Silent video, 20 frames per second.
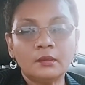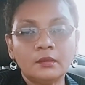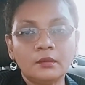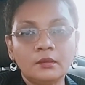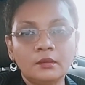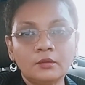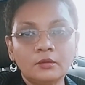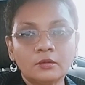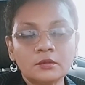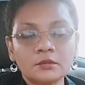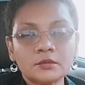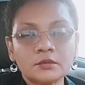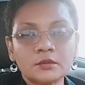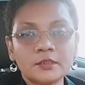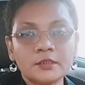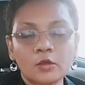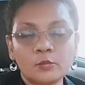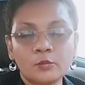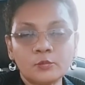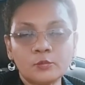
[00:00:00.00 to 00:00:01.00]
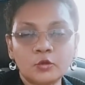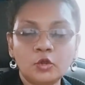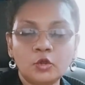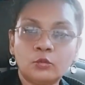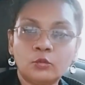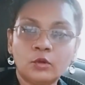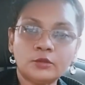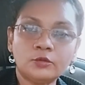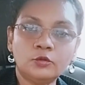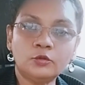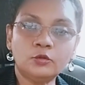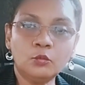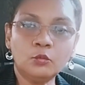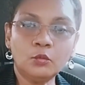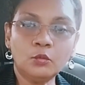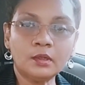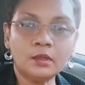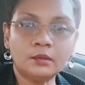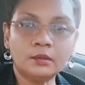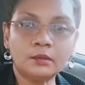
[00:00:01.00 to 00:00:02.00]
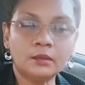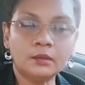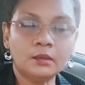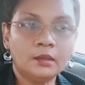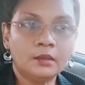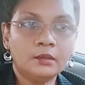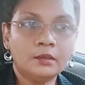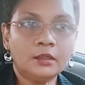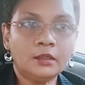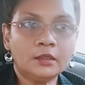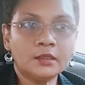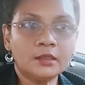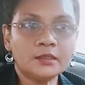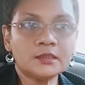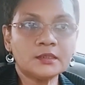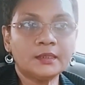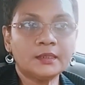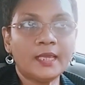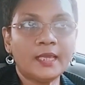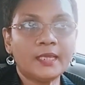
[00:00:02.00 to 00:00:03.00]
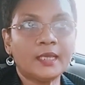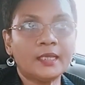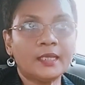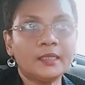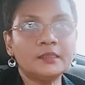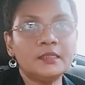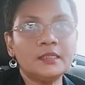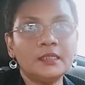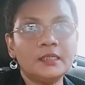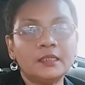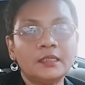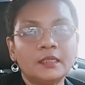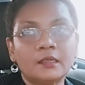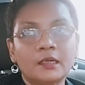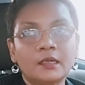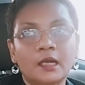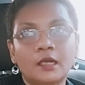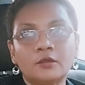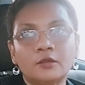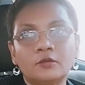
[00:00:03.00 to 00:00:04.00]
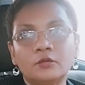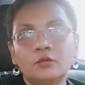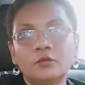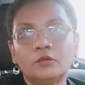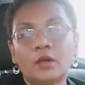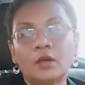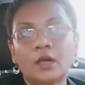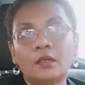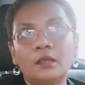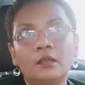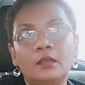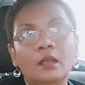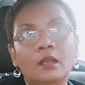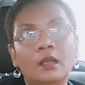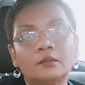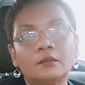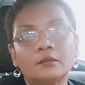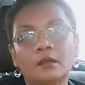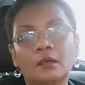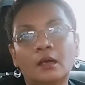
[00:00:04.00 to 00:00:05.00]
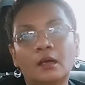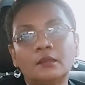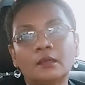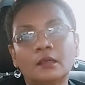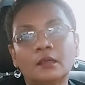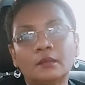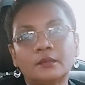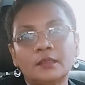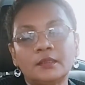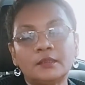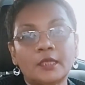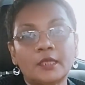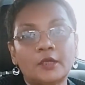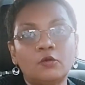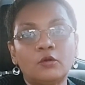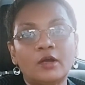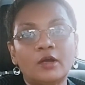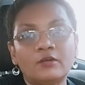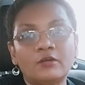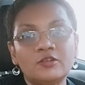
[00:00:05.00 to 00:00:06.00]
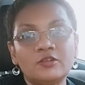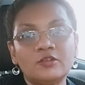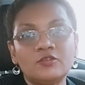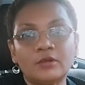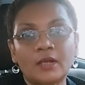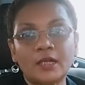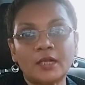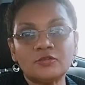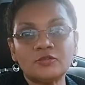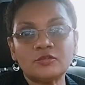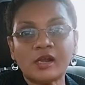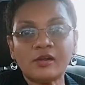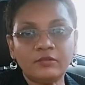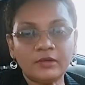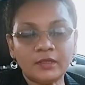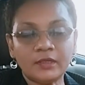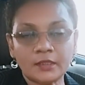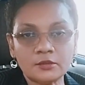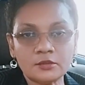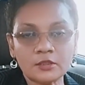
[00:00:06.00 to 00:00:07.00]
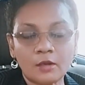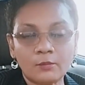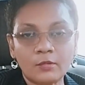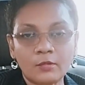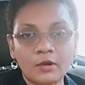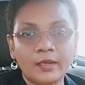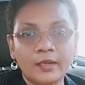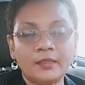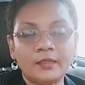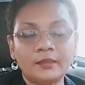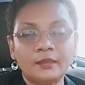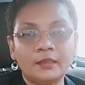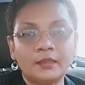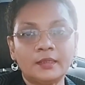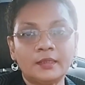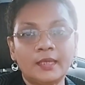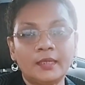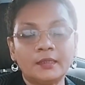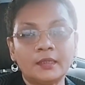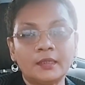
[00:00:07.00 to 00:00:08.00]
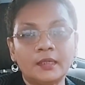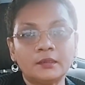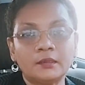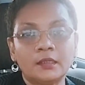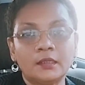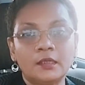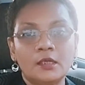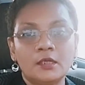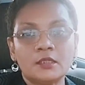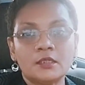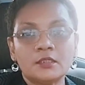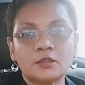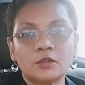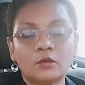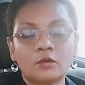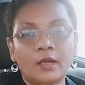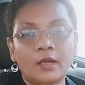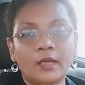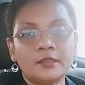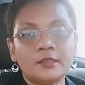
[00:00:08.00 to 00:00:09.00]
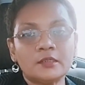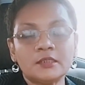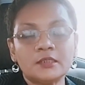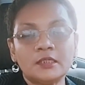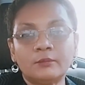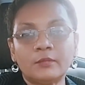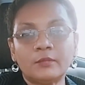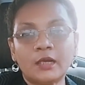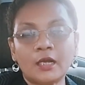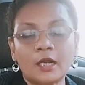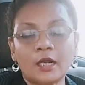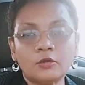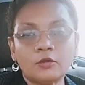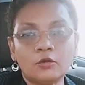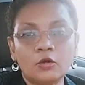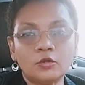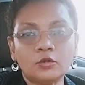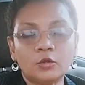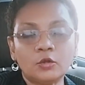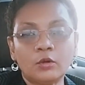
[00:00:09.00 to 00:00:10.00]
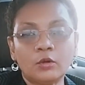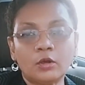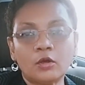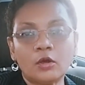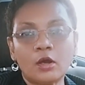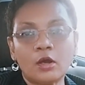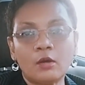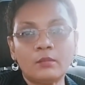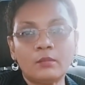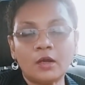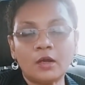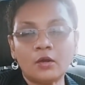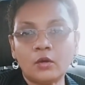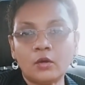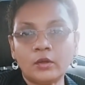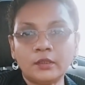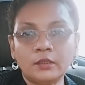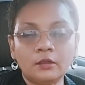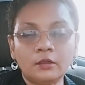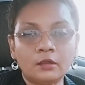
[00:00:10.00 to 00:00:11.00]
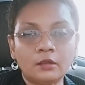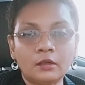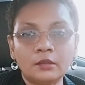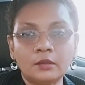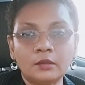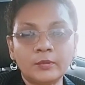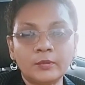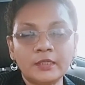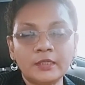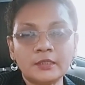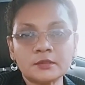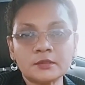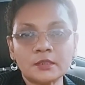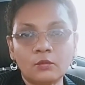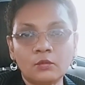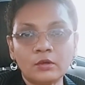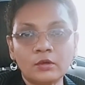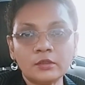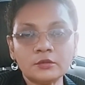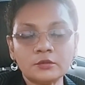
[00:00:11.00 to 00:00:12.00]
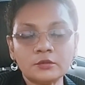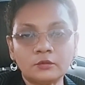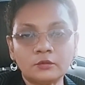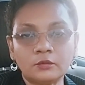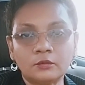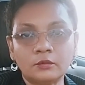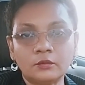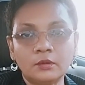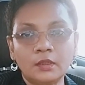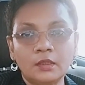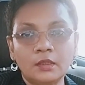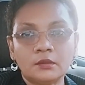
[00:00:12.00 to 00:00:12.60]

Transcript: You know, so it's up to you what you want. You know, it's not like I need a car to do a lot of other things. I don't have a, a traveling job or anything like that. So I just need my car to go to work, come back, go in any other place I want to go.